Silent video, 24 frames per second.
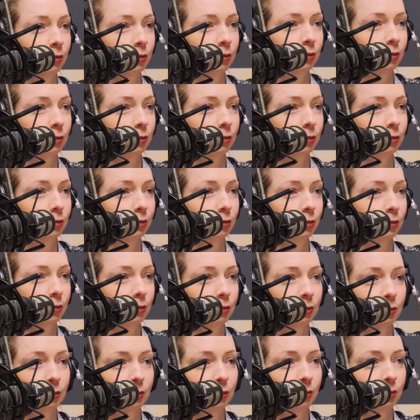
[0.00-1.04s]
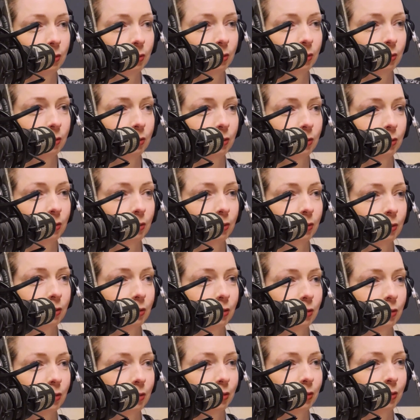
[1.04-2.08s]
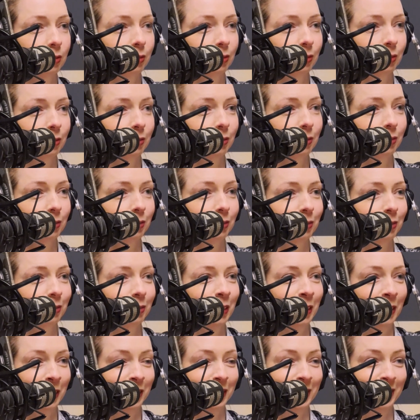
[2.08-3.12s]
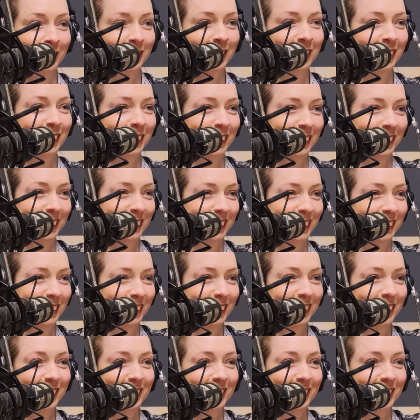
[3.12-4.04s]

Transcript: The person shown says nothing.